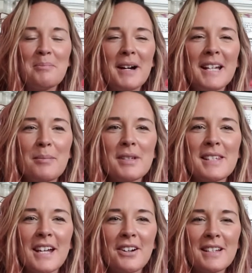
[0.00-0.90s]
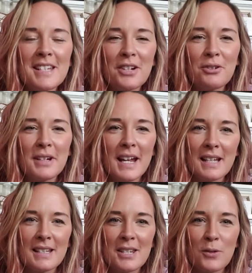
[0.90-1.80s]
my name is Errity Green
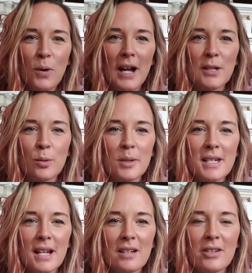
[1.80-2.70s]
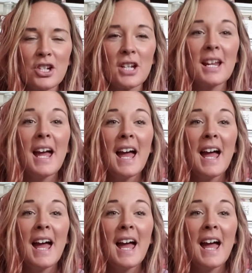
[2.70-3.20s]
and this is Wise Woman Television,